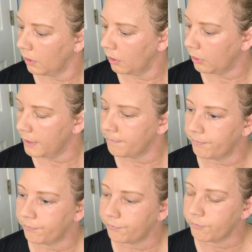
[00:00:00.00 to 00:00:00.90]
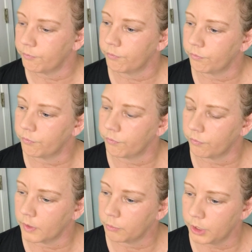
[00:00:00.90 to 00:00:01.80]
Okay.
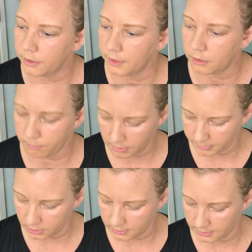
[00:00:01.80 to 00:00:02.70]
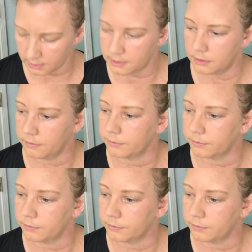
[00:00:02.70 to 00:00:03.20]
What do you think Mama does next?